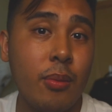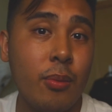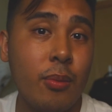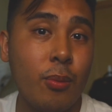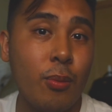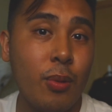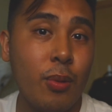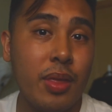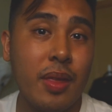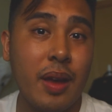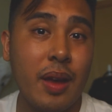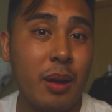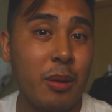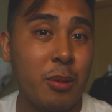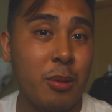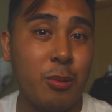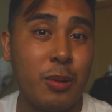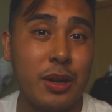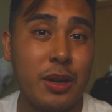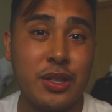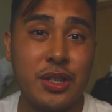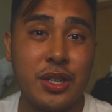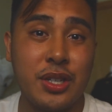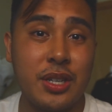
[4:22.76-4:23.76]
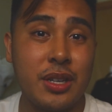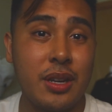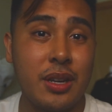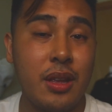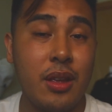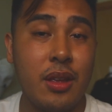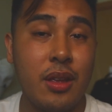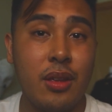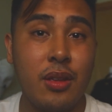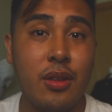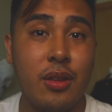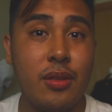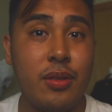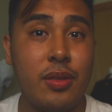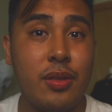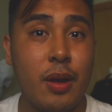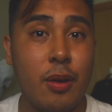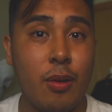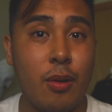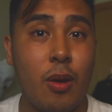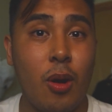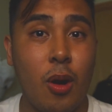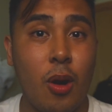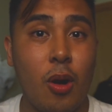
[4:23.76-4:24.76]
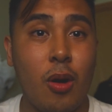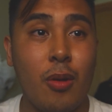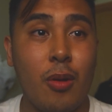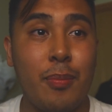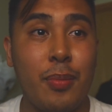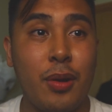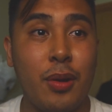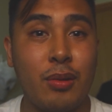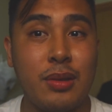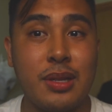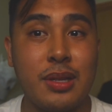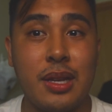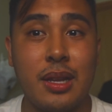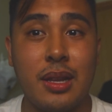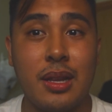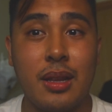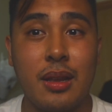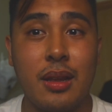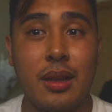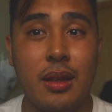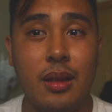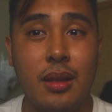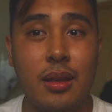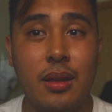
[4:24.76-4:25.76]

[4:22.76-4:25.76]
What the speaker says: without a question, there are built-in